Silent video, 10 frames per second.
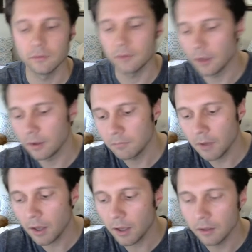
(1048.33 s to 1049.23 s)
say
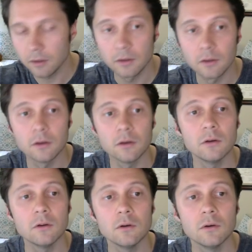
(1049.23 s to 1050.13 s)
my
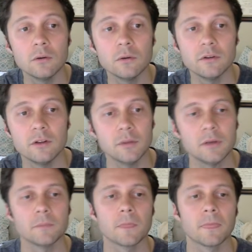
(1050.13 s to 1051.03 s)
new DB.